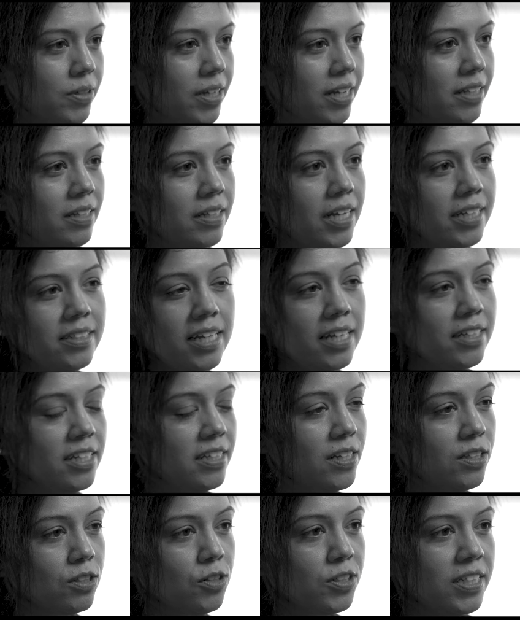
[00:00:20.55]
And I
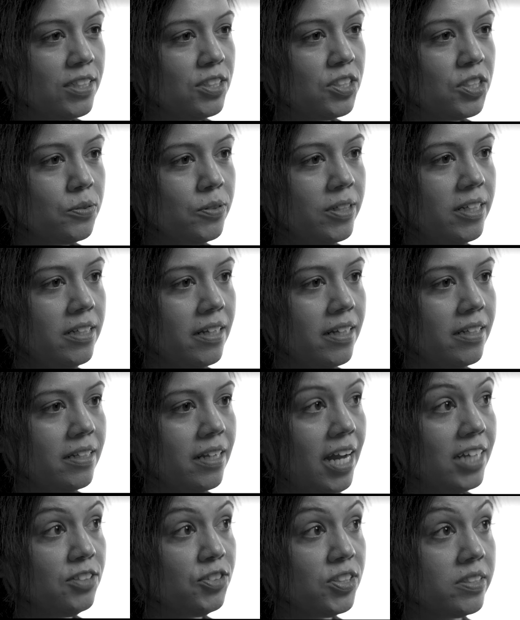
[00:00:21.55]
didn't look into it, and
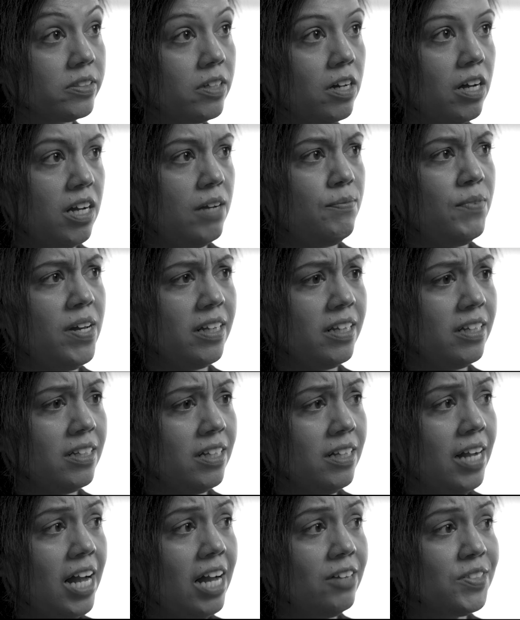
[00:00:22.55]
I just thought I'm not
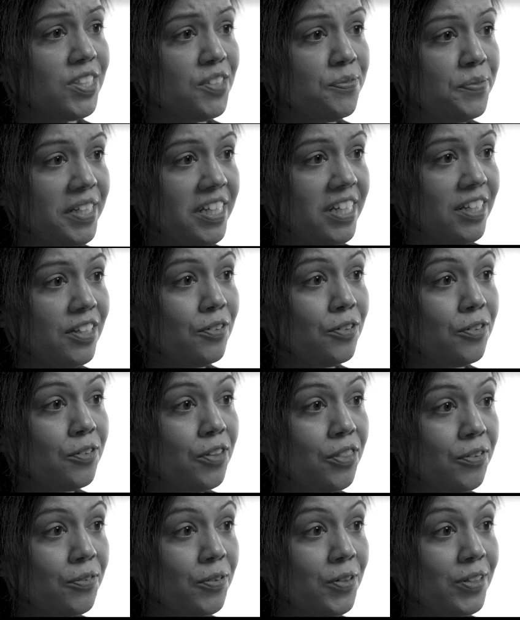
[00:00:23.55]
gonna have somebody go
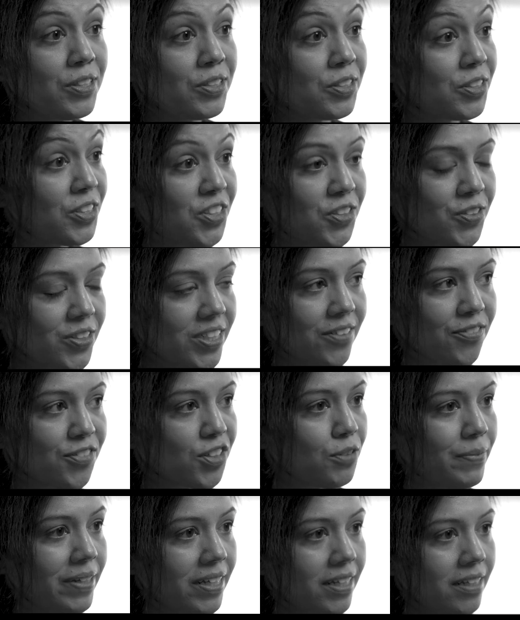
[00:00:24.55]
through a surgery
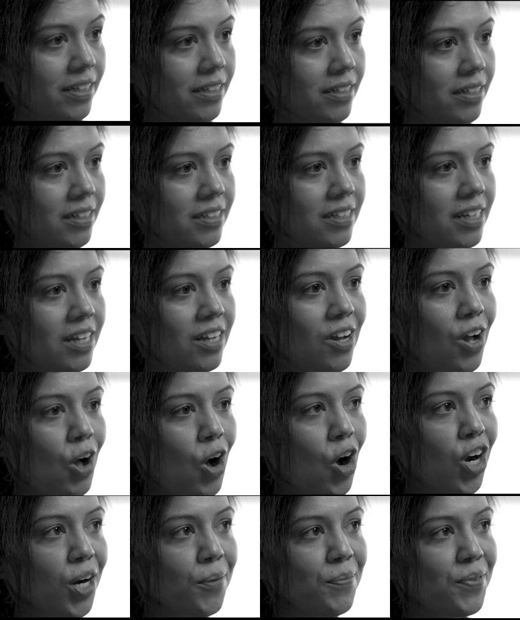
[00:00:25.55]
for me and
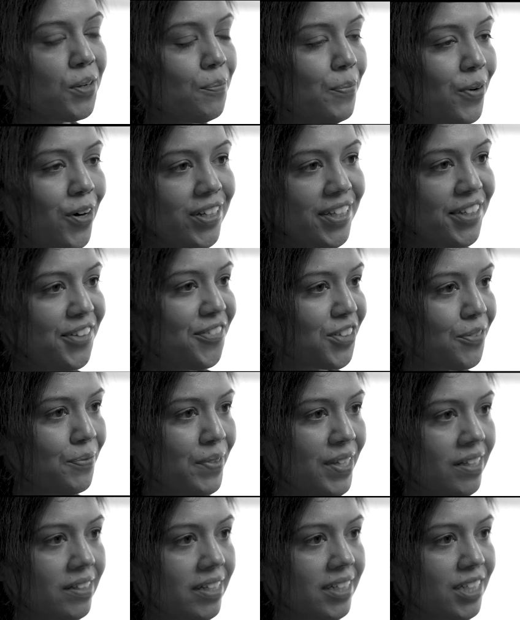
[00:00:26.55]
harm their body for
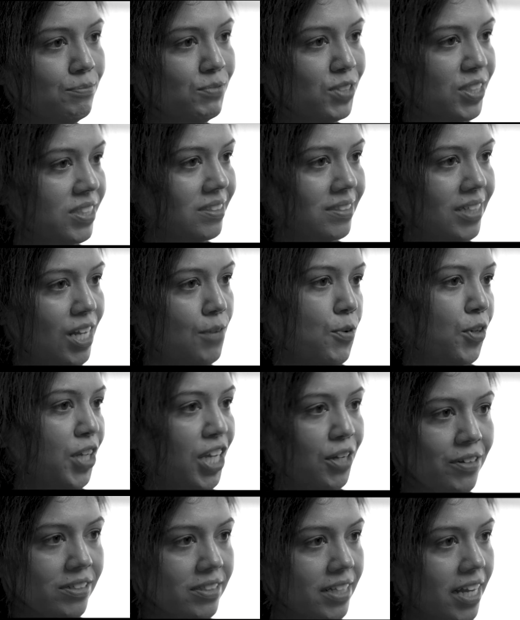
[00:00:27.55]
me. Like I'm
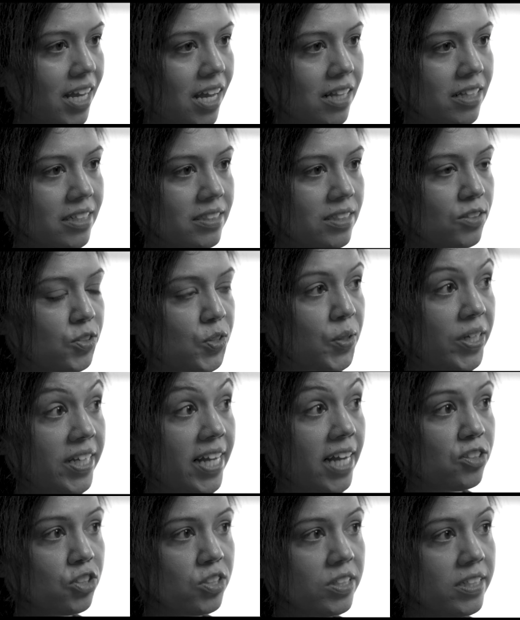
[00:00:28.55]
okay with dialysis, so I
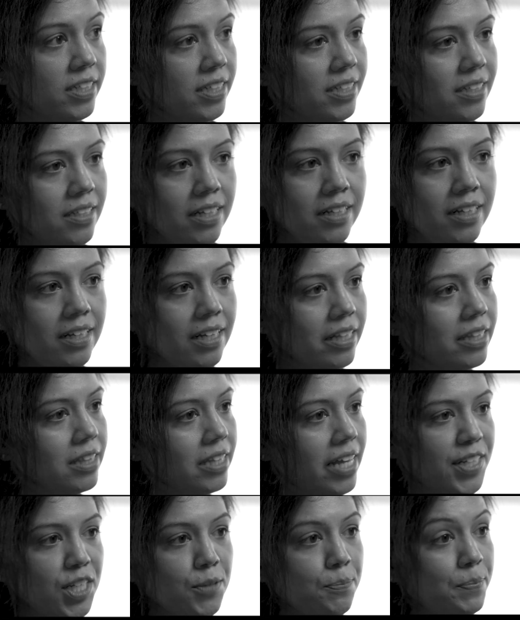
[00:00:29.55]
actually
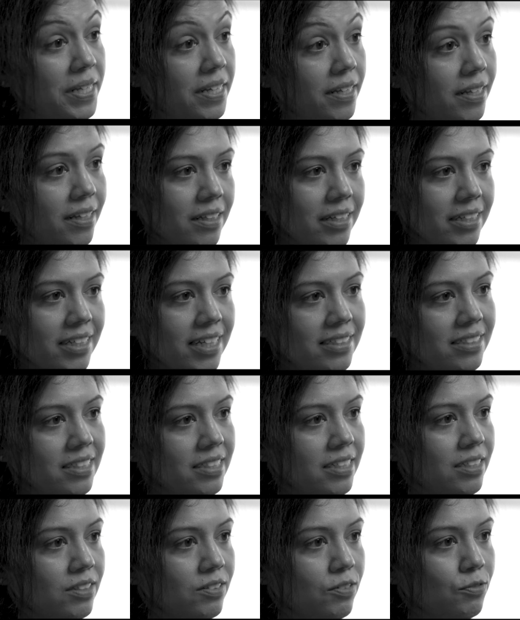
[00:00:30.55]
let it be. Like I
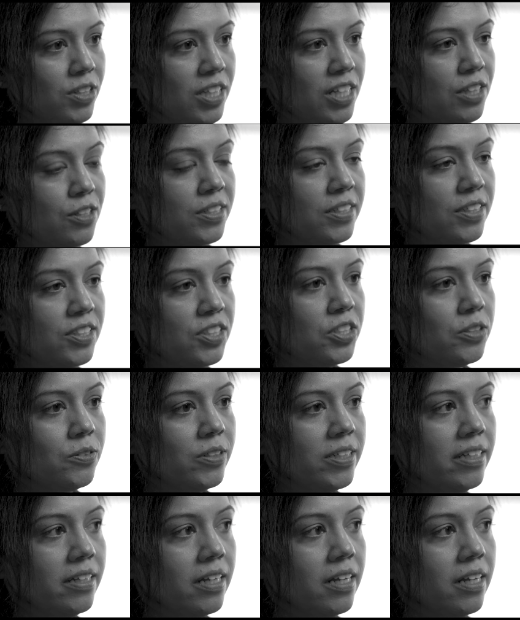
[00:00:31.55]
didn't really look into it.